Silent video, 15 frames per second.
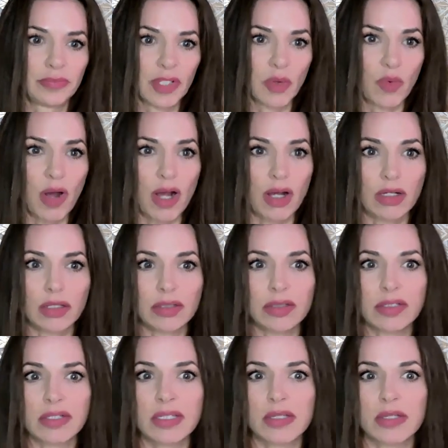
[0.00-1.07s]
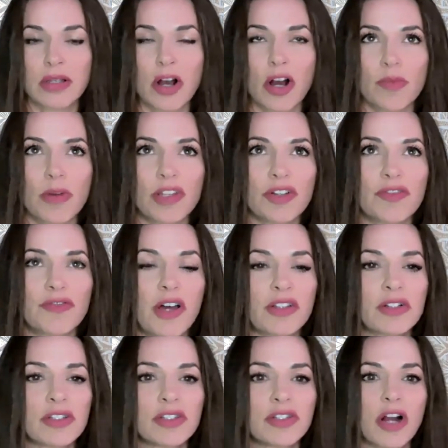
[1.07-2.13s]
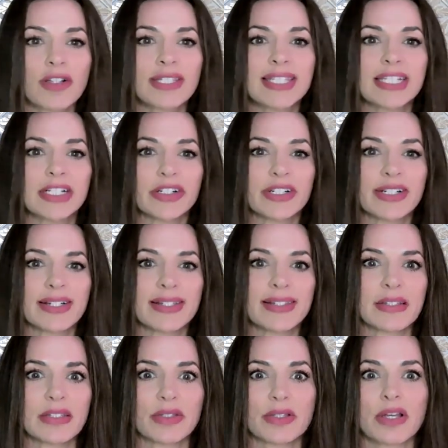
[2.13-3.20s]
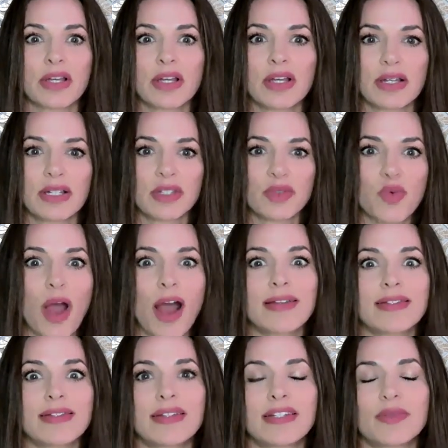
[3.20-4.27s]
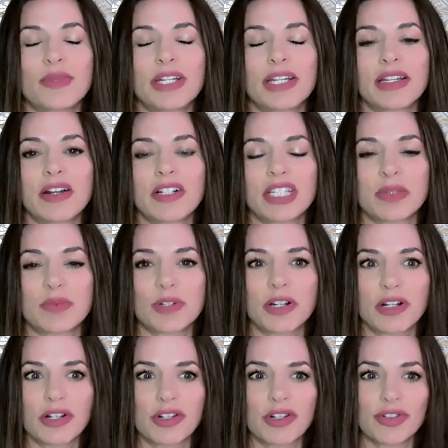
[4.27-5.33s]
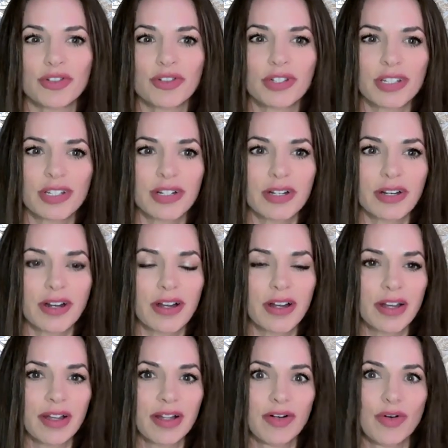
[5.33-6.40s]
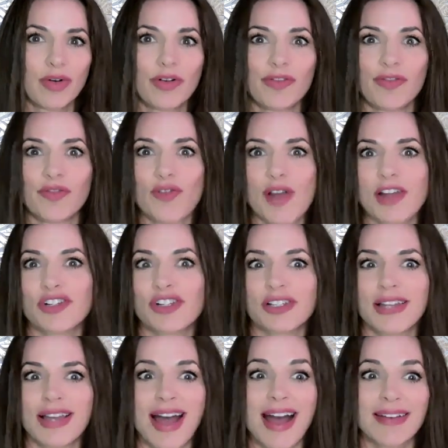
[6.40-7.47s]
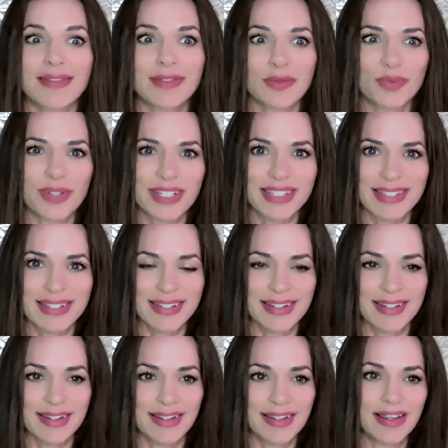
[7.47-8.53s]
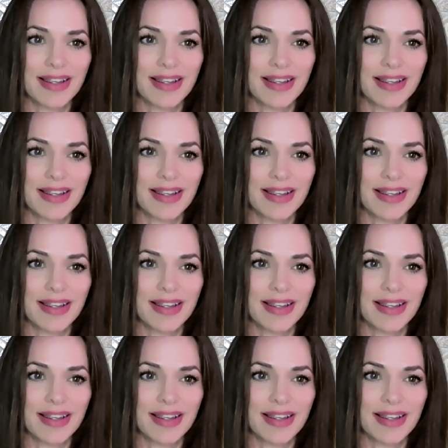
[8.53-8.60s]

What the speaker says: while our mother father star Sirius is rising to begin our spiritual new year, or freshly has risen,